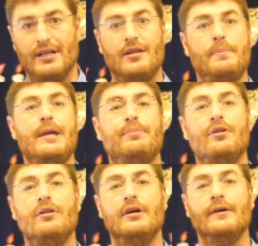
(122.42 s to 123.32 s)
in the
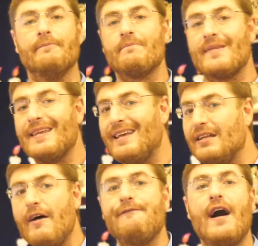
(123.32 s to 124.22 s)
people. He
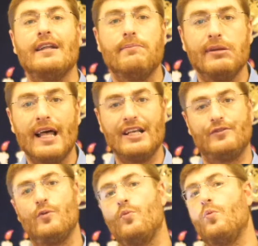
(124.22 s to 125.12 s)
cannot find a place
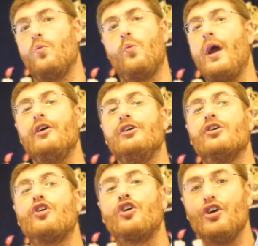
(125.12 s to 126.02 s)
from where to
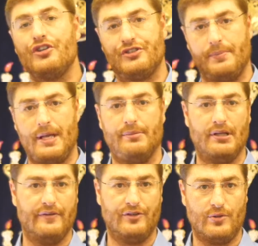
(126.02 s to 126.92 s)
curse the people
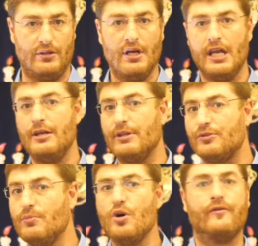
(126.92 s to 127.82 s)
of Israel. He
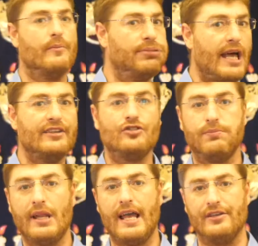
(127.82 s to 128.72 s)
must move from place to
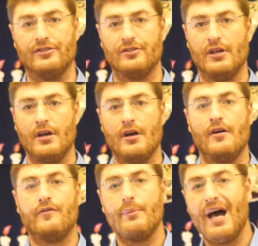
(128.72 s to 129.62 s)
place.
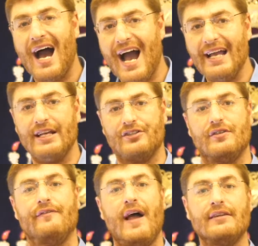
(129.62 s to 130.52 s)
From the highest
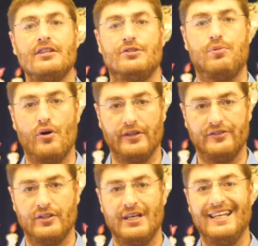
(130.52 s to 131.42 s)
of vantage
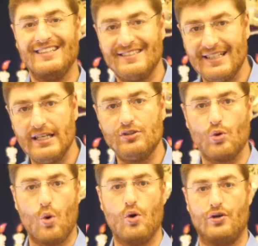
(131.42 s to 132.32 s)
points, he sees
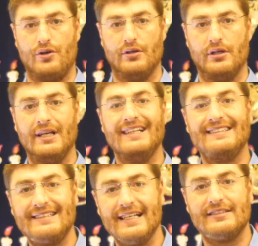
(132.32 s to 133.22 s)
order. He
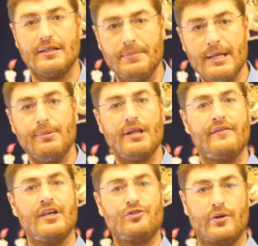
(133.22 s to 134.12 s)
sees the people of
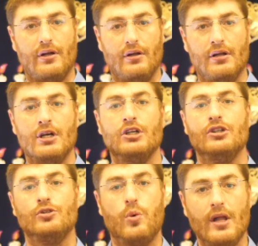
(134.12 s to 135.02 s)
Israel
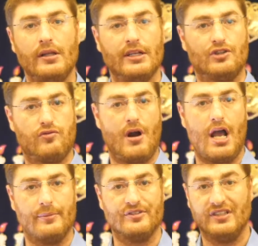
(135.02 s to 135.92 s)
dwelling in
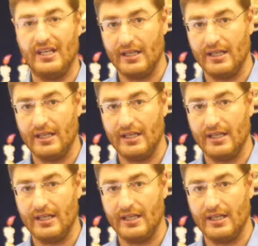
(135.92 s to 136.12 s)
tribes,